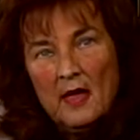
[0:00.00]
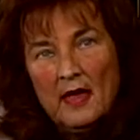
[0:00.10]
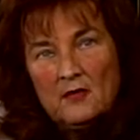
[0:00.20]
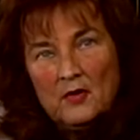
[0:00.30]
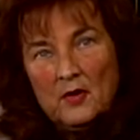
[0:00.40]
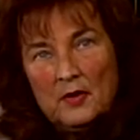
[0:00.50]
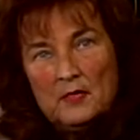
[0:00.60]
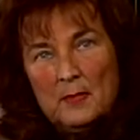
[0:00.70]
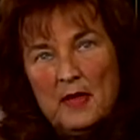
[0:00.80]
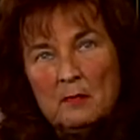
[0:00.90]
and you're going
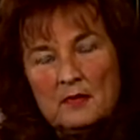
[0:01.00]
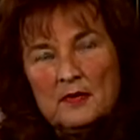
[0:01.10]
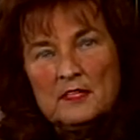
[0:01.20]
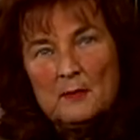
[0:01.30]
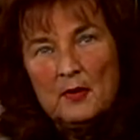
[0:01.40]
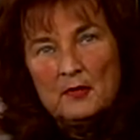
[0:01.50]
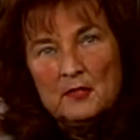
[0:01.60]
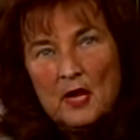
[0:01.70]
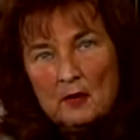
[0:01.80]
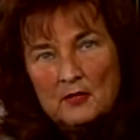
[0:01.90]
to be able to experience
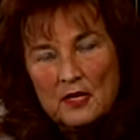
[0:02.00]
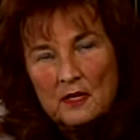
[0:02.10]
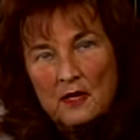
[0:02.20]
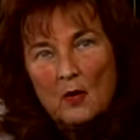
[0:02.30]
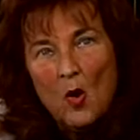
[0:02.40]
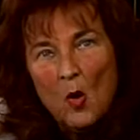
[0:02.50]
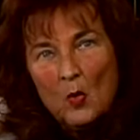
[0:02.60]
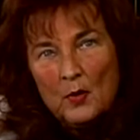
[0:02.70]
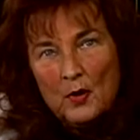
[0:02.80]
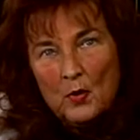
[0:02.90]
coaching in a
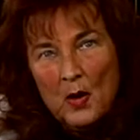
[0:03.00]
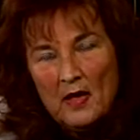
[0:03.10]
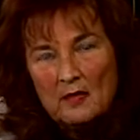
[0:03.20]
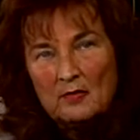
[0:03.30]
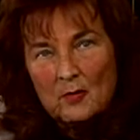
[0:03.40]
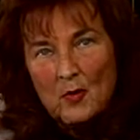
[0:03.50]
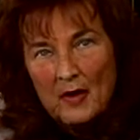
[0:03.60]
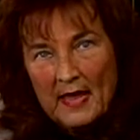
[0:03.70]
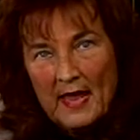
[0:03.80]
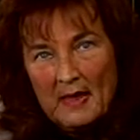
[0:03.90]
whole new way through a
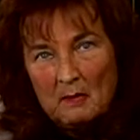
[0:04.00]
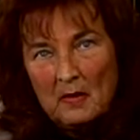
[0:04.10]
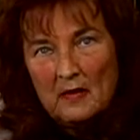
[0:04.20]
game.